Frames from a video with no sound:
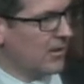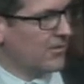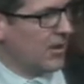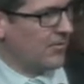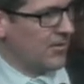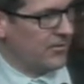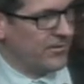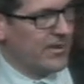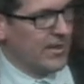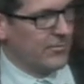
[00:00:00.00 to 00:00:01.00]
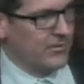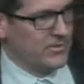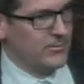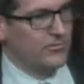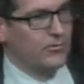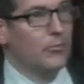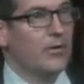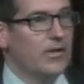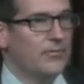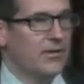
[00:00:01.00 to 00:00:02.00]
out of the gate without some of your own
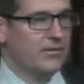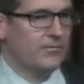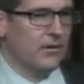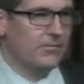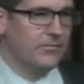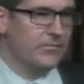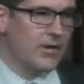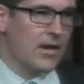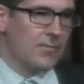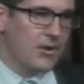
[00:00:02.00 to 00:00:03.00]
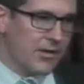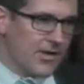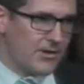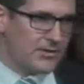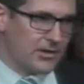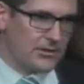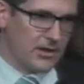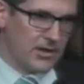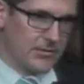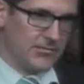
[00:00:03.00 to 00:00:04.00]
money being involved. Beyond that, you start
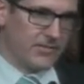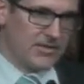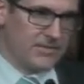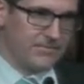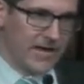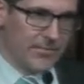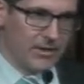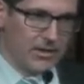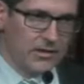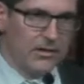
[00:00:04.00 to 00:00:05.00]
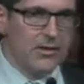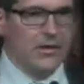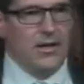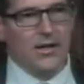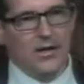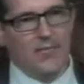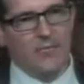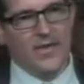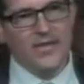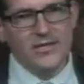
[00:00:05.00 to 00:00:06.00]
talking about friends and family,
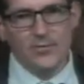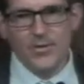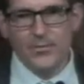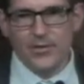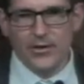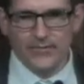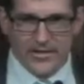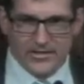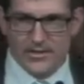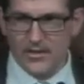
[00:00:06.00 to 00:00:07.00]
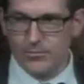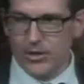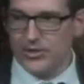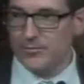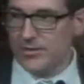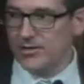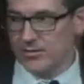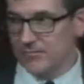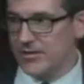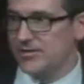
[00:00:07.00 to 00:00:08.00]
and these are people that are investing in the project because
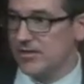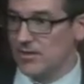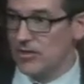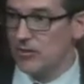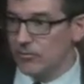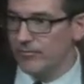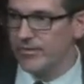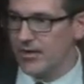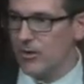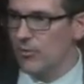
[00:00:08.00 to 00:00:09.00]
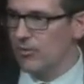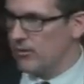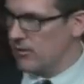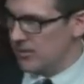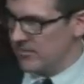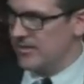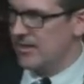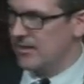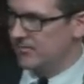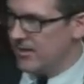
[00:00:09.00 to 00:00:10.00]
they're investing in you. They know that you're not going to be
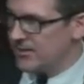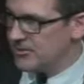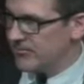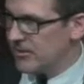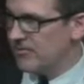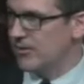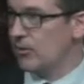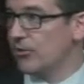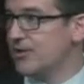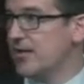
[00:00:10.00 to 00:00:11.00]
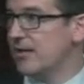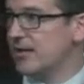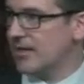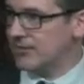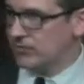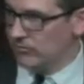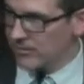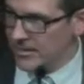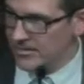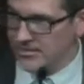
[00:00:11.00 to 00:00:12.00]
taking advantage of them. They know they're taking a technical
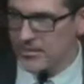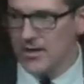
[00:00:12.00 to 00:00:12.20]
risk,